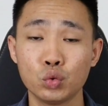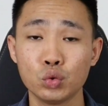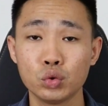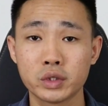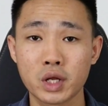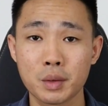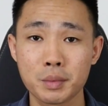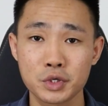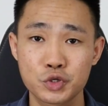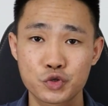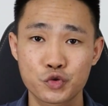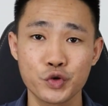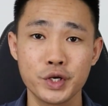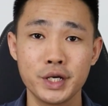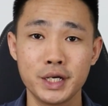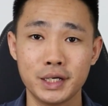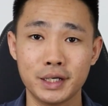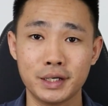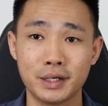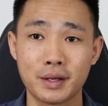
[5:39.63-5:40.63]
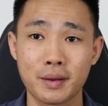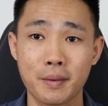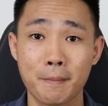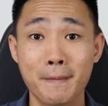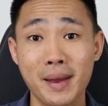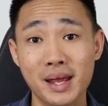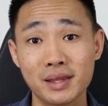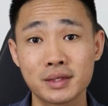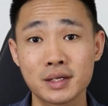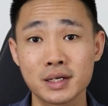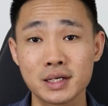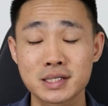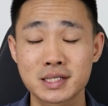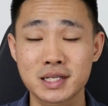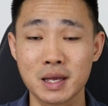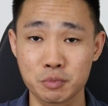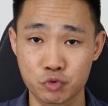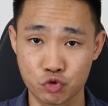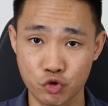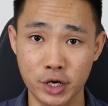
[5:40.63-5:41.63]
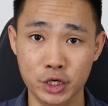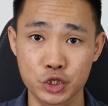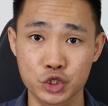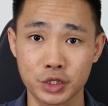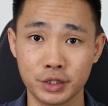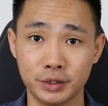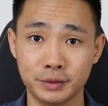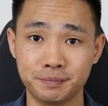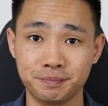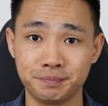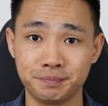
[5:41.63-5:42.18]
Tool number 3. Mental subtraction.